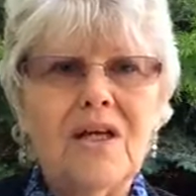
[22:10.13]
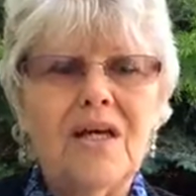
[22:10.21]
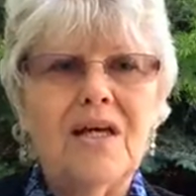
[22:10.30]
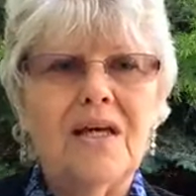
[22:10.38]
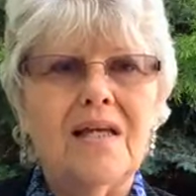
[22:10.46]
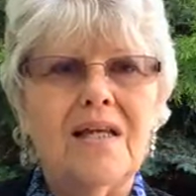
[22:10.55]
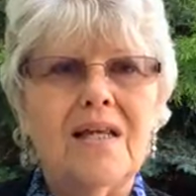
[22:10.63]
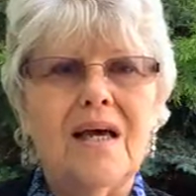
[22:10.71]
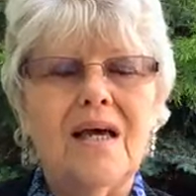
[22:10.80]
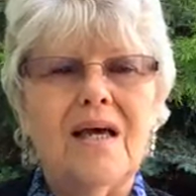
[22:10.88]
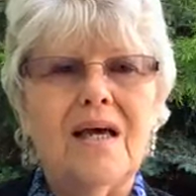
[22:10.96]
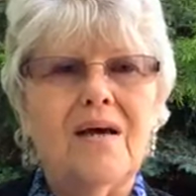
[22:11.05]
And
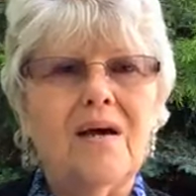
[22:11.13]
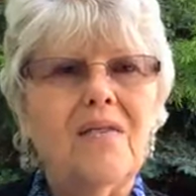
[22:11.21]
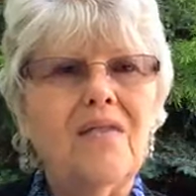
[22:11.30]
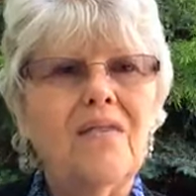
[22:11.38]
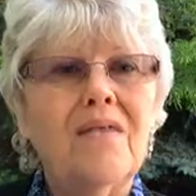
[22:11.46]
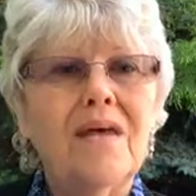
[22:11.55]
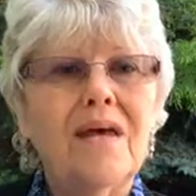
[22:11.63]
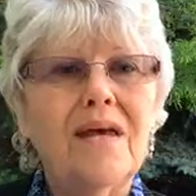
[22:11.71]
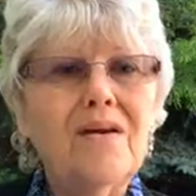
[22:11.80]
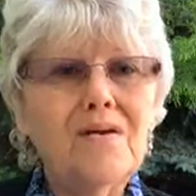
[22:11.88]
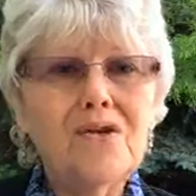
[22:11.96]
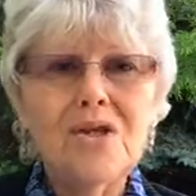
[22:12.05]
uh, the
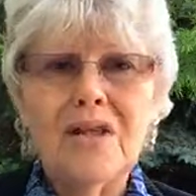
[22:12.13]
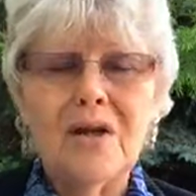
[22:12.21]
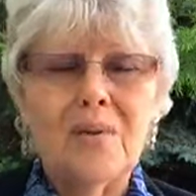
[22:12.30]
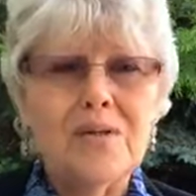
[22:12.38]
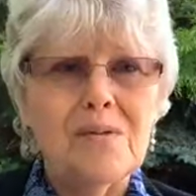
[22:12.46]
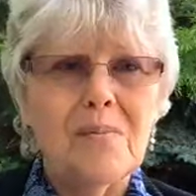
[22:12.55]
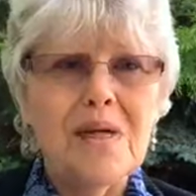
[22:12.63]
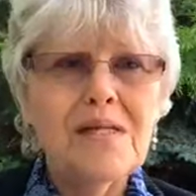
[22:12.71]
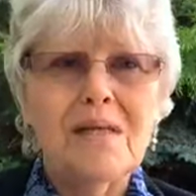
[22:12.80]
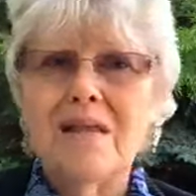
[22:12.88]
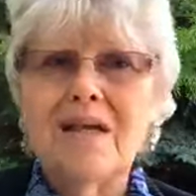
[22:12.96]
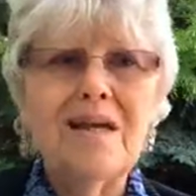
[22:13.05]
energy there was
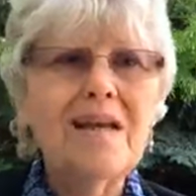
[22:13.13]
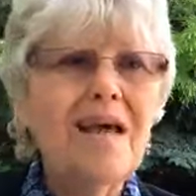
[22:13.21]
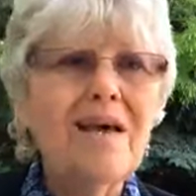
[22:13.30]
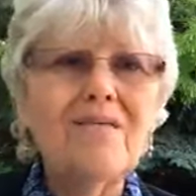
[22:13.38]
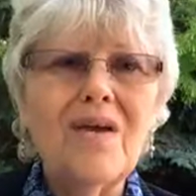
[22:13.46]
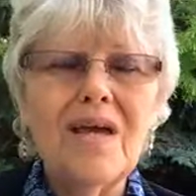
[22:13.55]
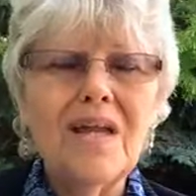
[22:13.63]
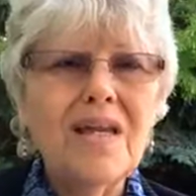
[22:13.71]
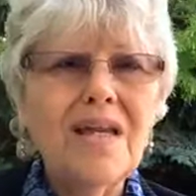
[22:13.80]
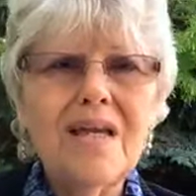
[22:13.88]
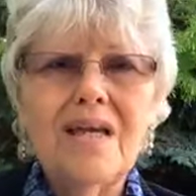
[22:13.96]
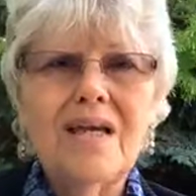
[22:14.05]
amazing. They didn't have any